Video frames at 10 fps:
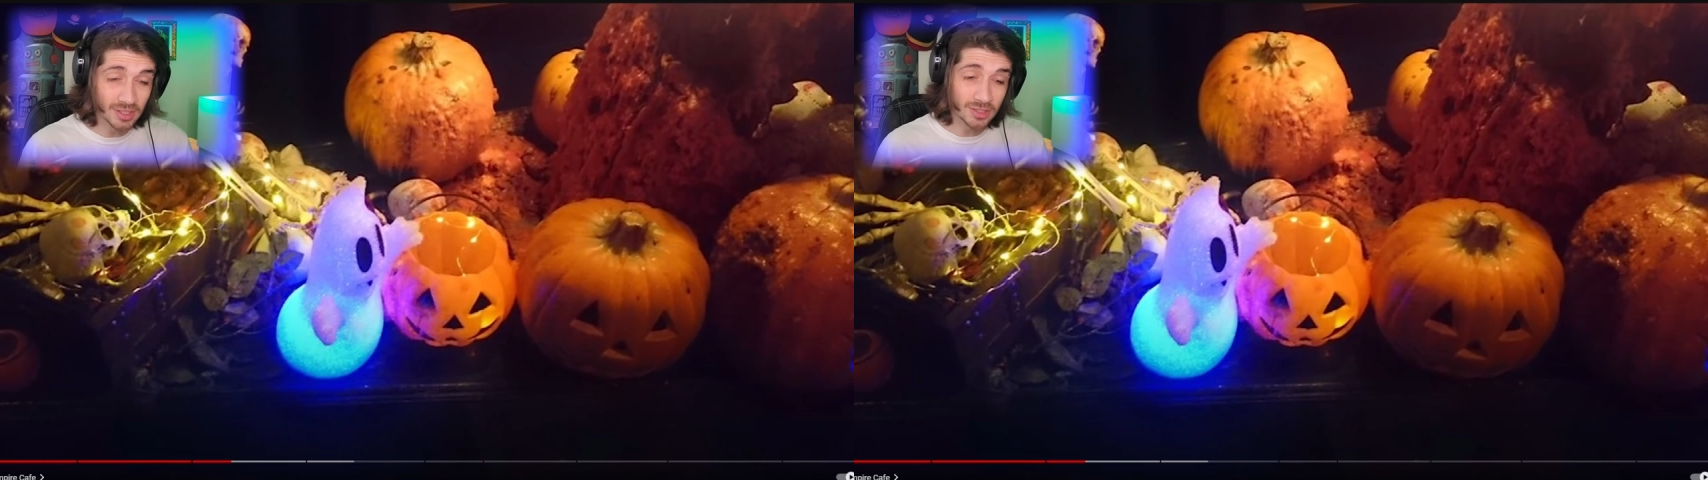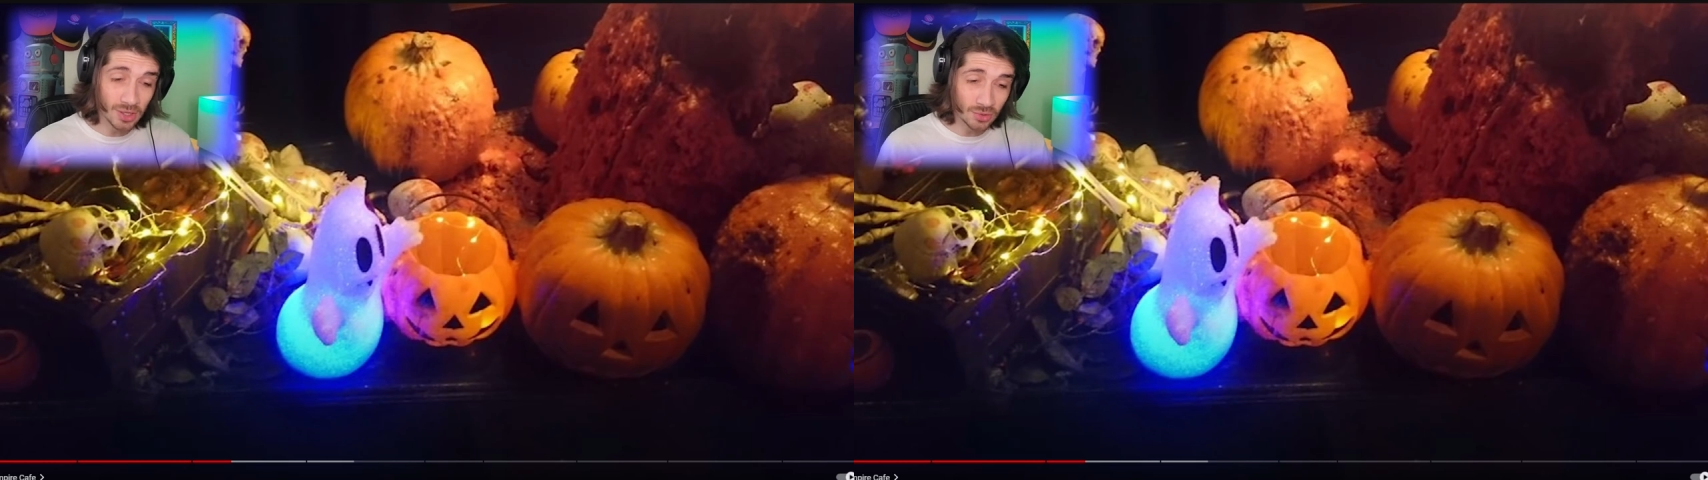a
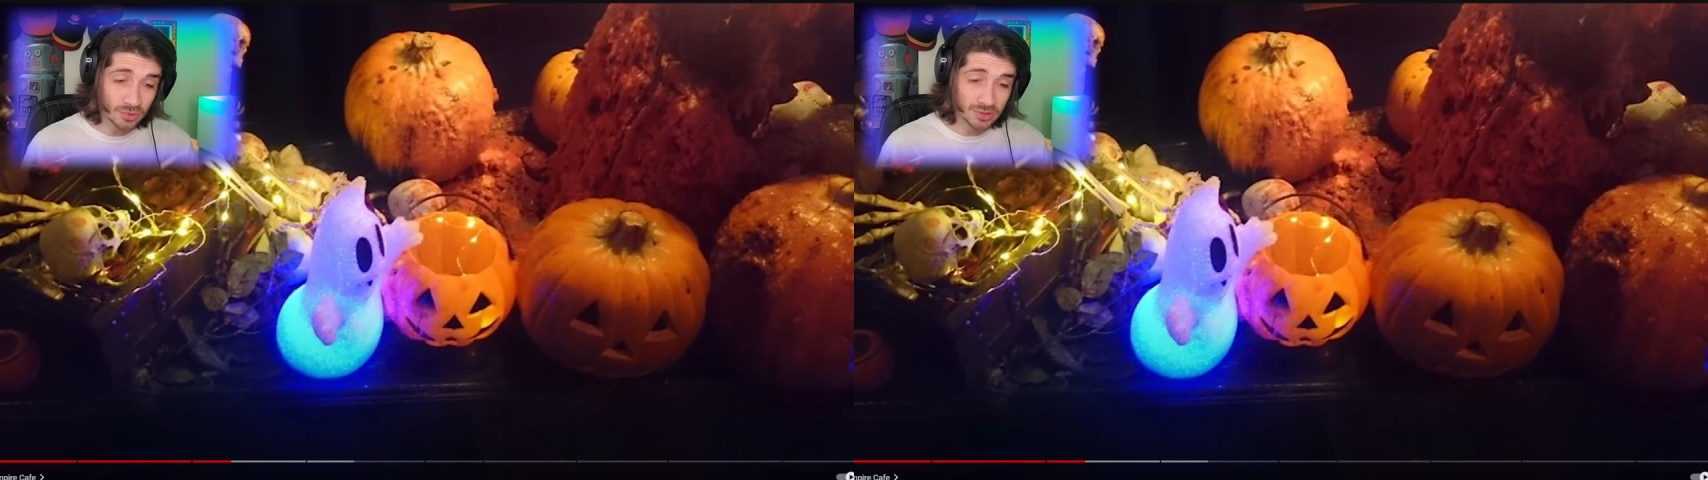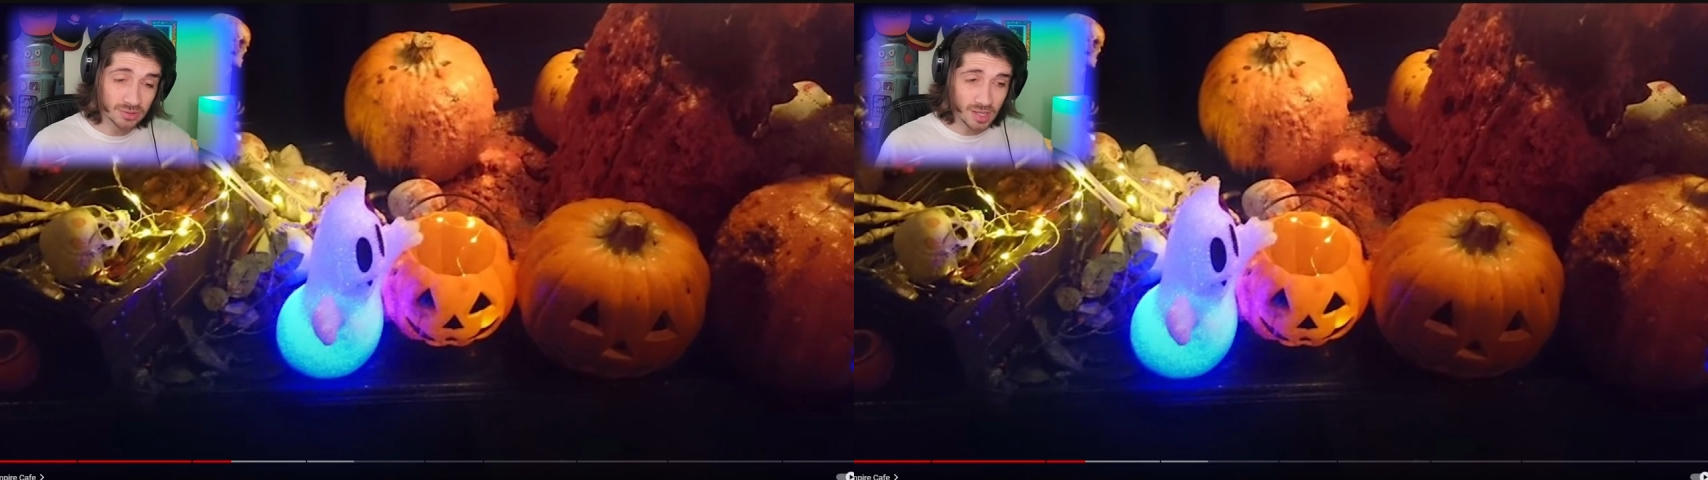
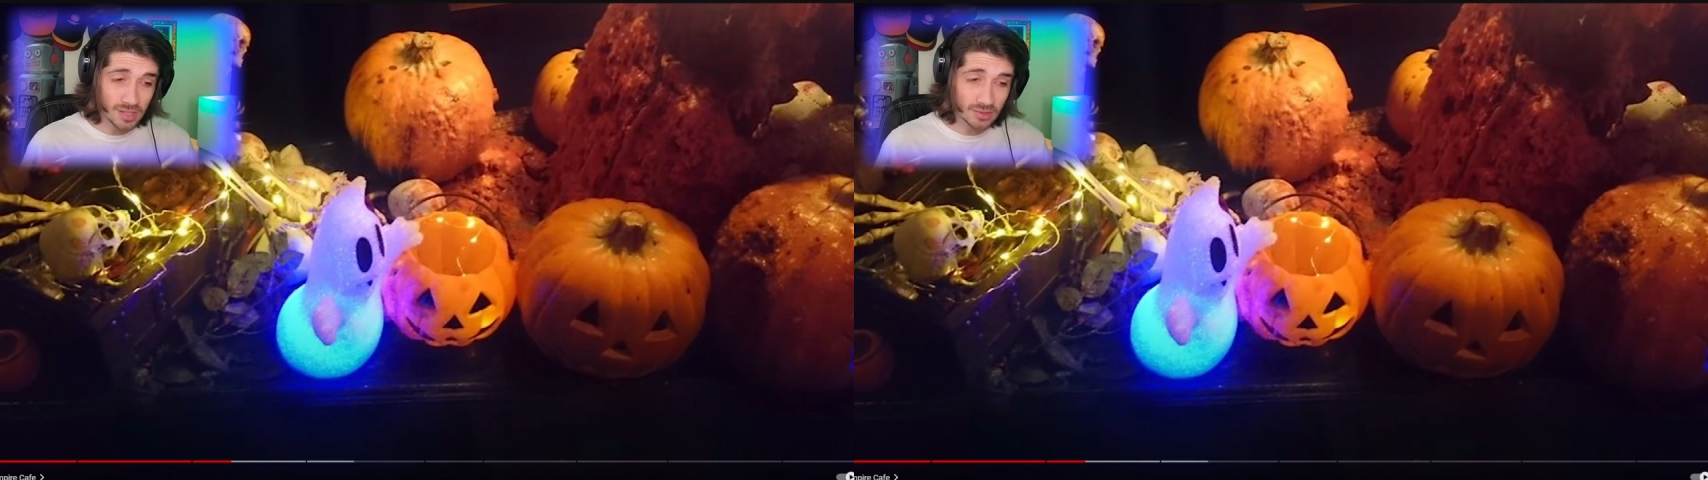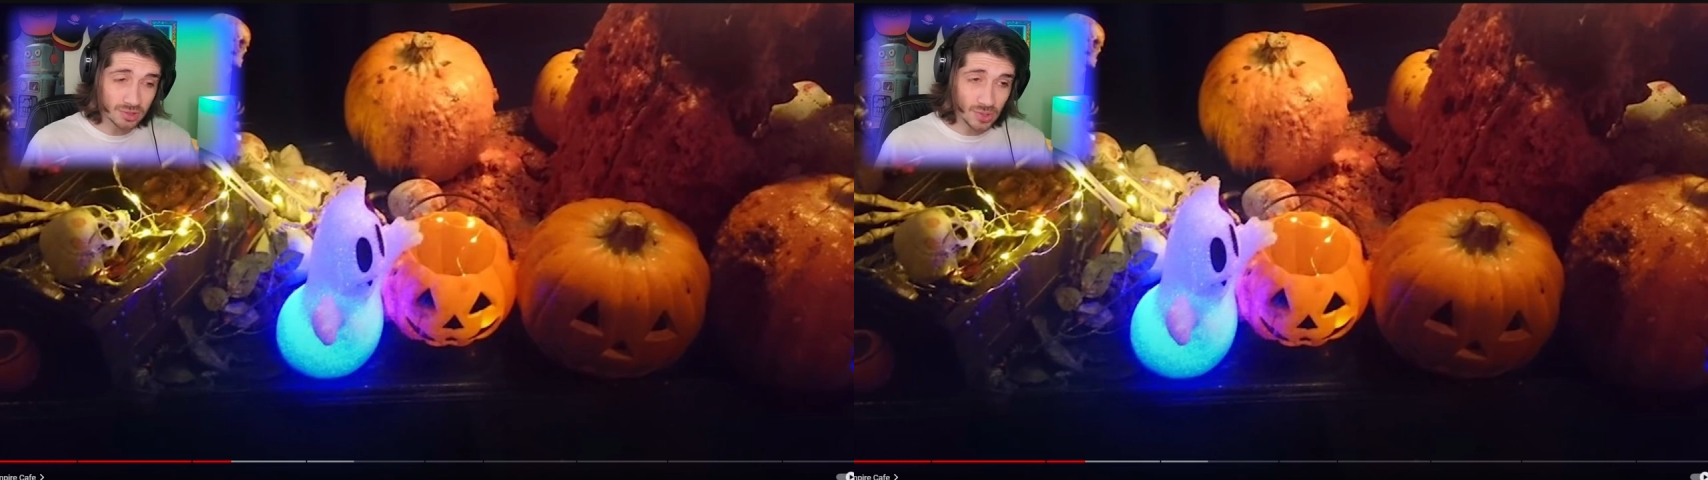ghost
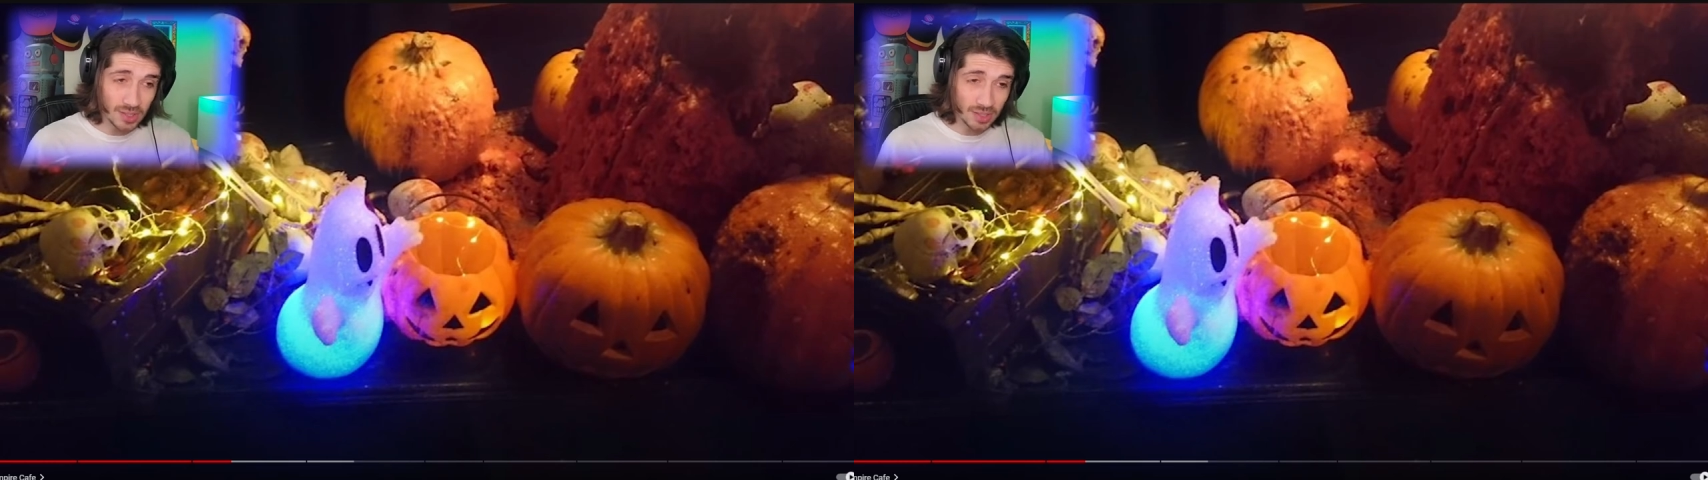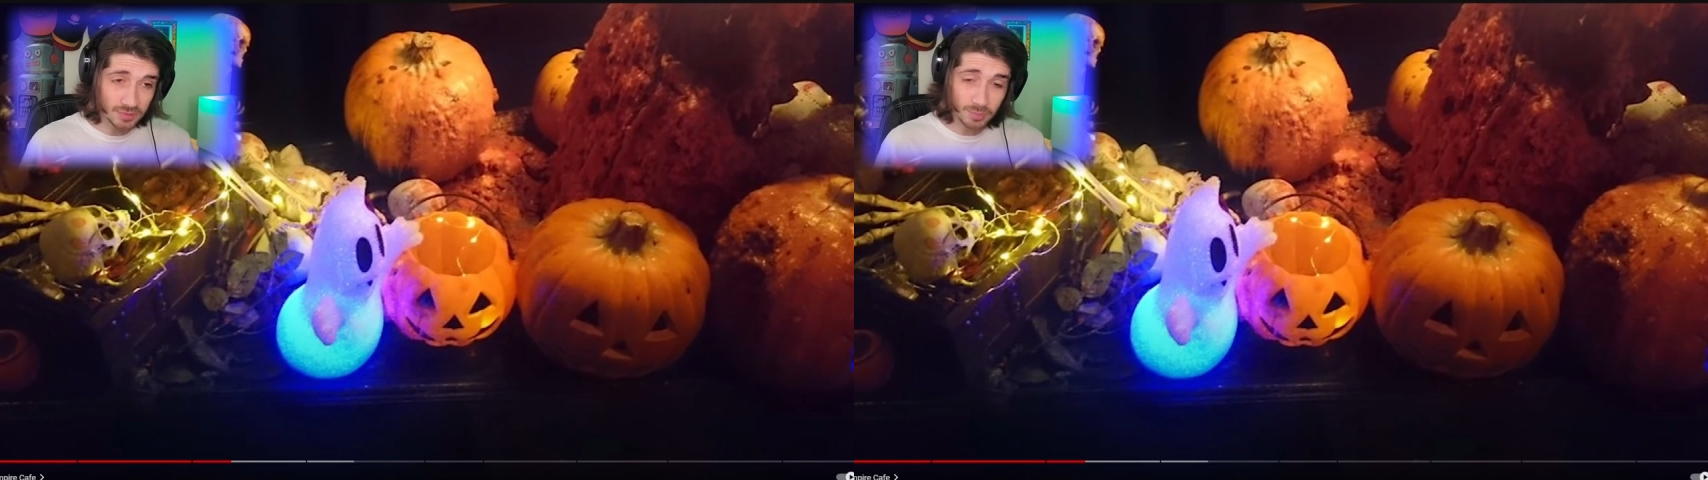and you're
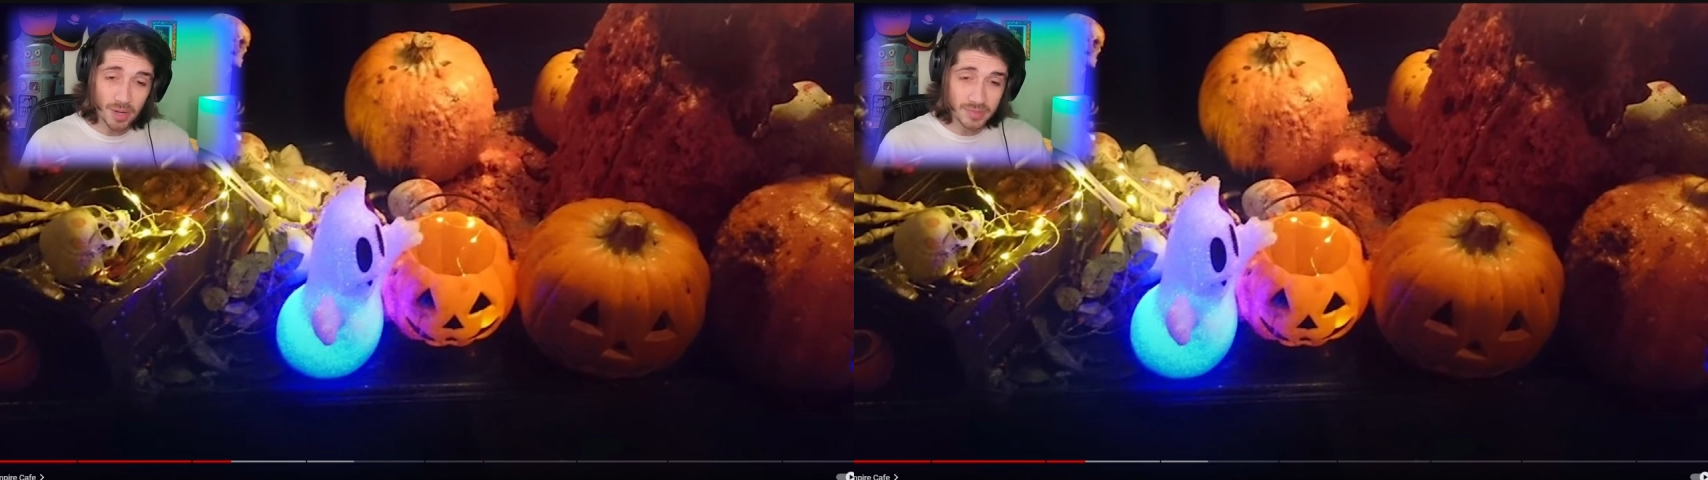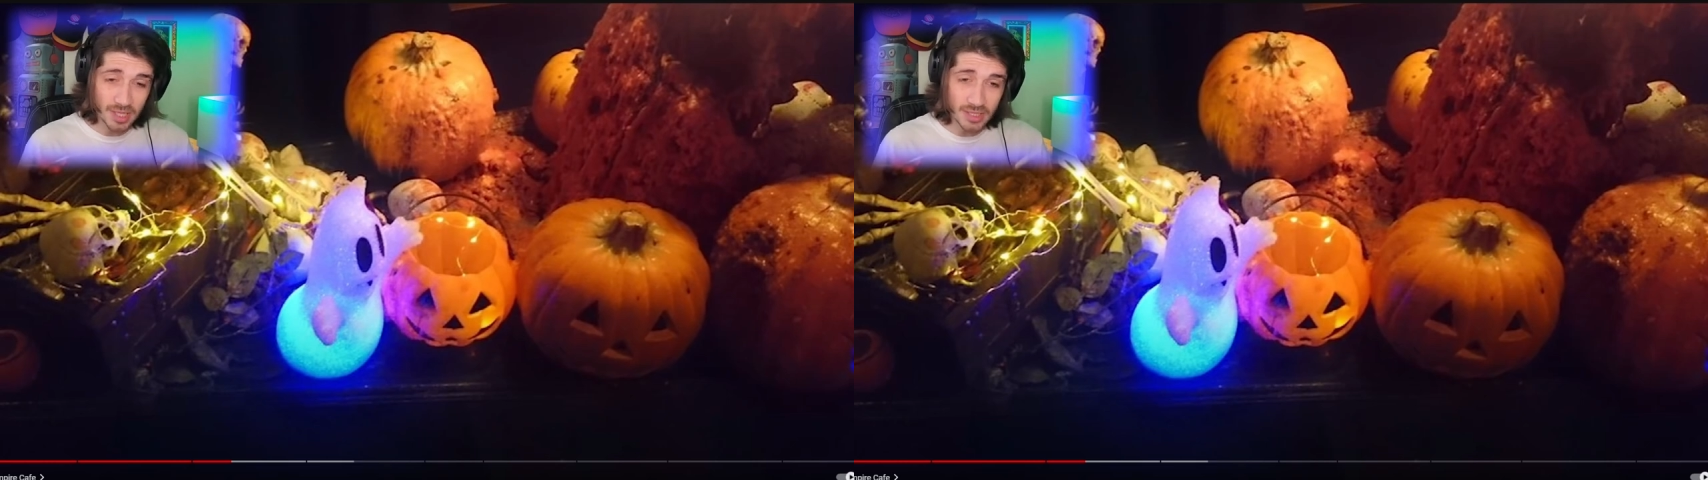showing us
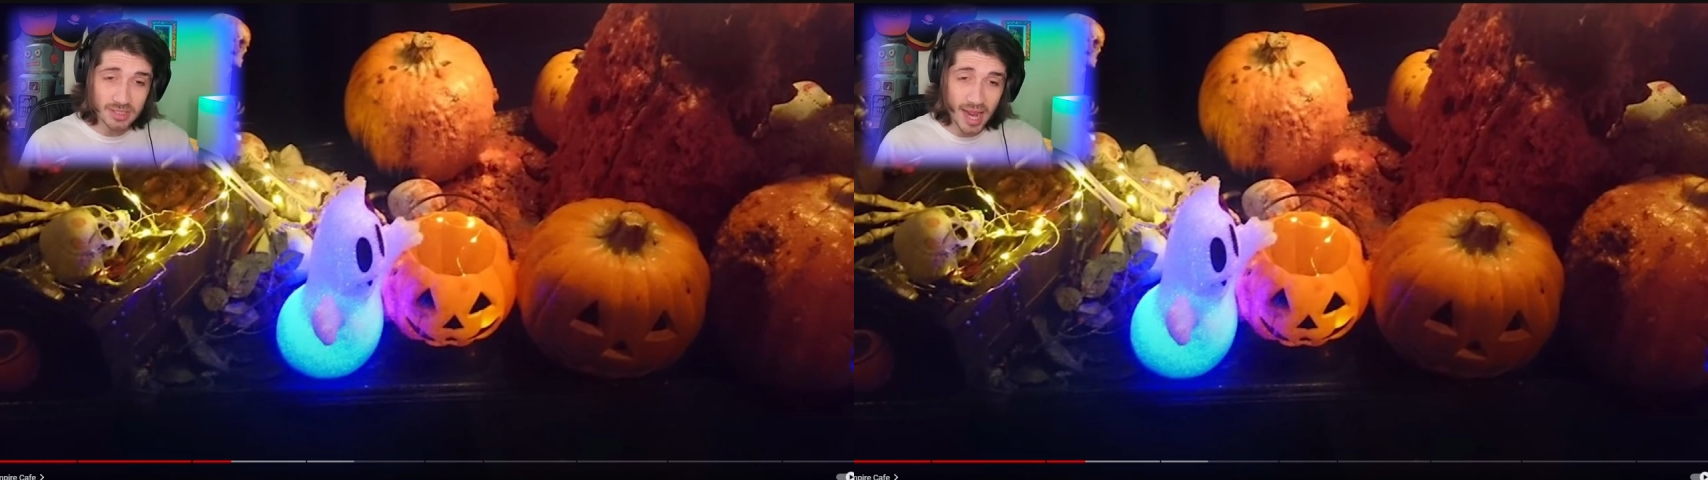pumpkins,